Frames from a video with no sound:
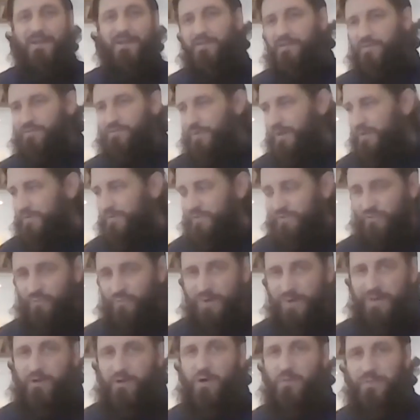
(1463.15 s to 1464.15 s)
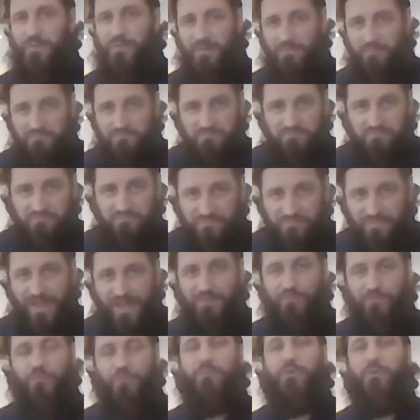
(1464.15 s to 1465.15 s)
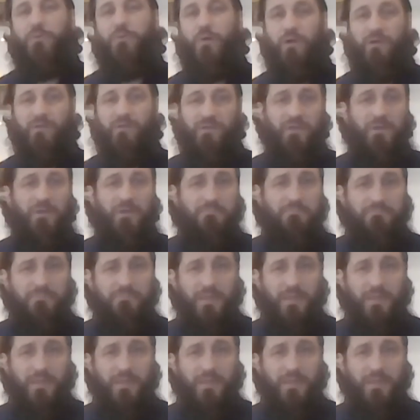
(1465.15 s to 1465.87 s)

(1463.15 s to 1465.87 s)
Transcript: Mm-hmm. So you could just swing it open and have room to work still.